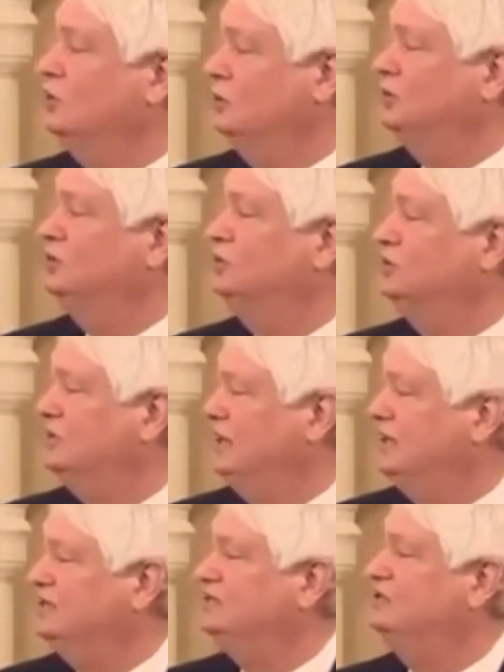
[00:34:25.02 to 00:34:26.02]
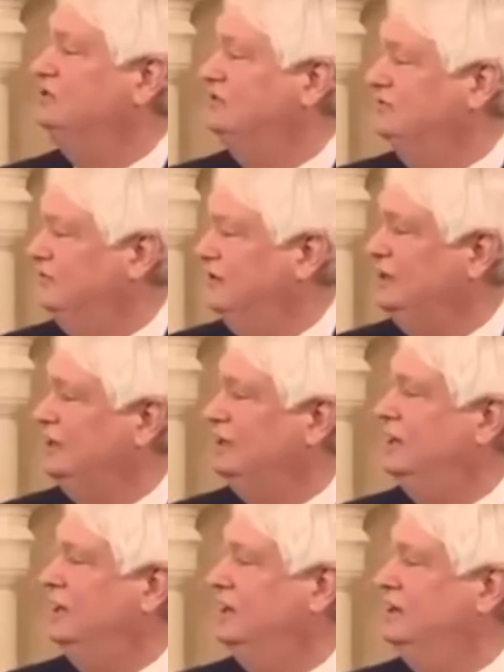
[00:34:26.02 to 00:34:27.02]
the world, to test, to
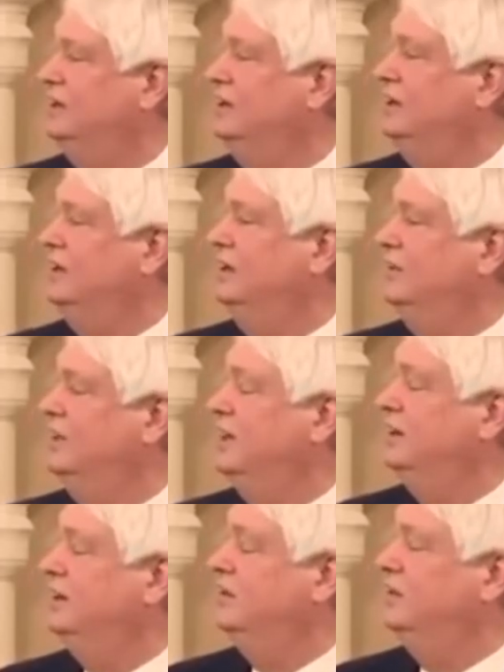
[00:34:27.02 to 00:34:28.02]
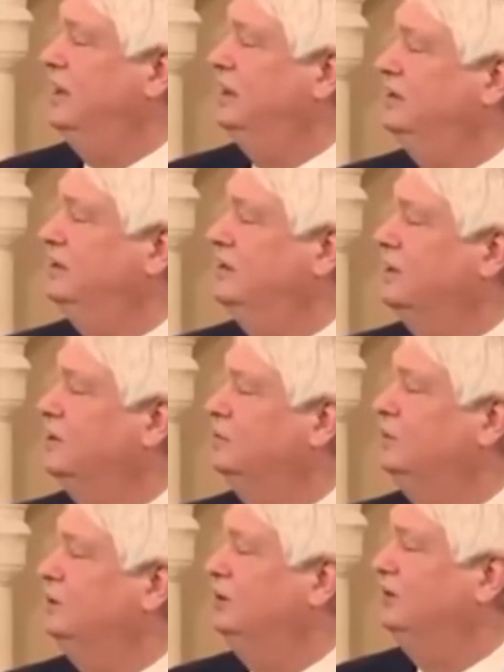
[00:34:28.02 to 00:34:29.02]
vindicate that
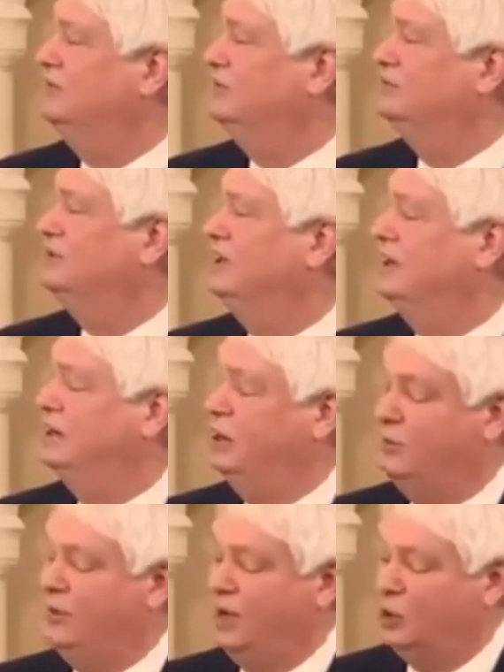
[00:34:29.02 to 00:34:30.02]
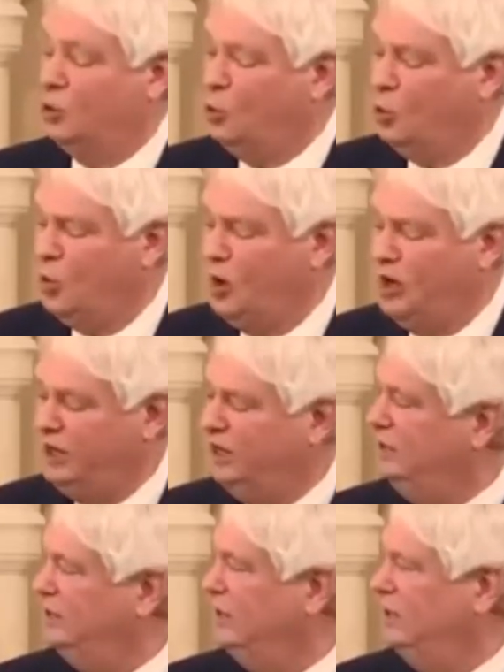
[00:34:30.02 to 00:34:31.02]
they are believers. And no matter
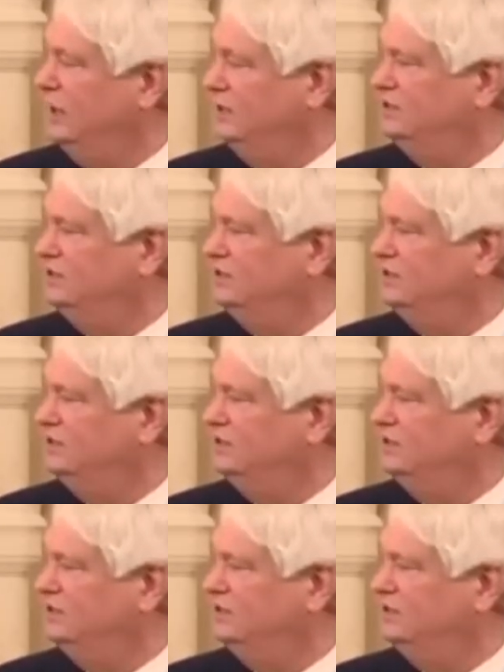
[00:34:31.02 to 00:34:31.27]
what he